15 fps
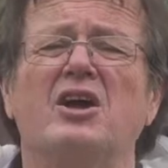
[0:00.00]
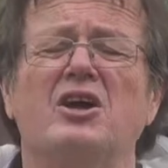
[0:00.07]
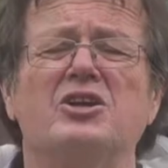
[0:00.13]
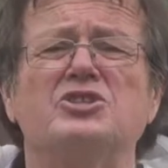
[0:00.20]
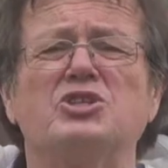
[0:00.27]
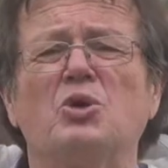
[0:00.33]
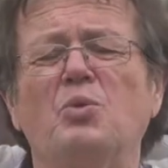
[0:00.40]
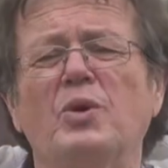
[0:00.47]

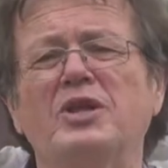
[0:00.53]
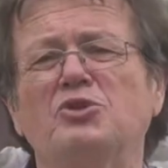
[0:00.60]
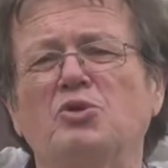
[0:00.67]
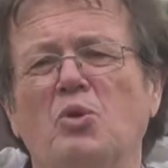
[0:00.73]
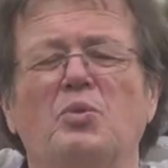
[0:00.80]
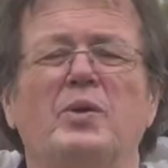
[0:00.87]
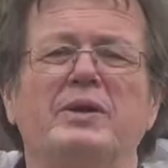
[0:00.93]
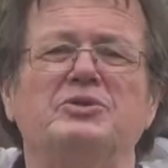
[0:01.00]
So we
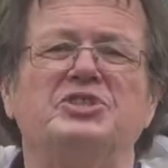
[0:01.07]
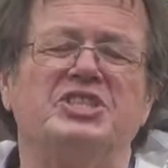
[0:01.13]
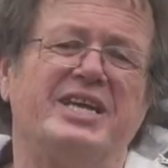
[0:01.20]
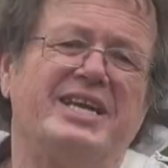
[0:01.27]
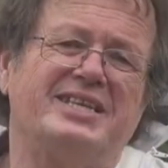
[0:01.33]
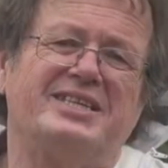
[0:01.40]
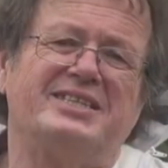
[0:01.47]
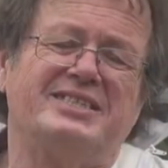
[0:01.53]
thought we would
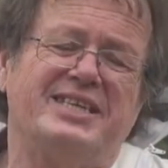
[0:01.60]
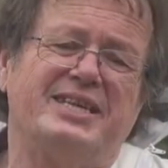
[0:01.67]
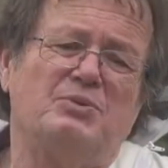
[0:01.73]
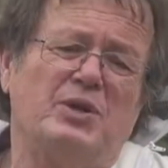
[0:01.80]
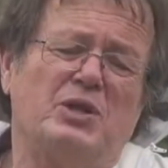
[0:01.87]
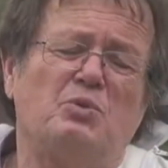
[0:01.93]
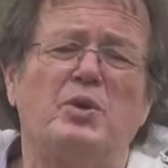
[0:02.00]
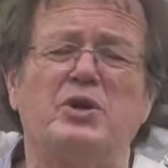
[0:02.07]
check to see
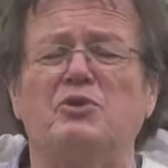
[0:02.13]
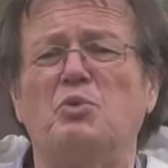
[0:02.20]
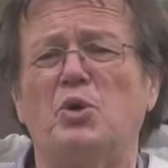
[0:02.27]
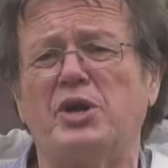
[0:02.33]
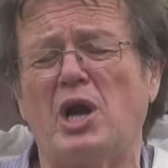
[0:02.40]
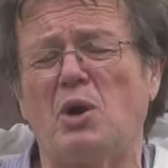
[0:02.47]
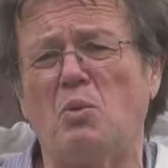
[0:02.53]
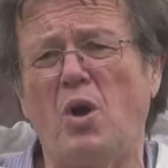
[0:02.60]
whether we could
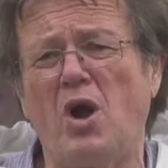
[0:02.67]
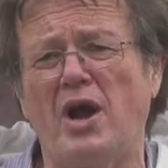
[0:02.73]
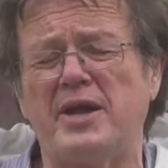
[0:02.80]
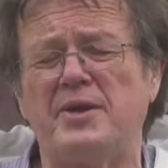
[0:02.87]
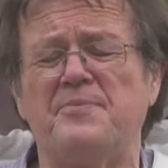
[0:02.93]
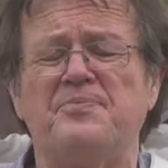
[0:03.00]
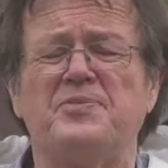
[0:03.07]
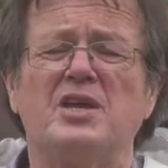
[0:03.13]
work out why.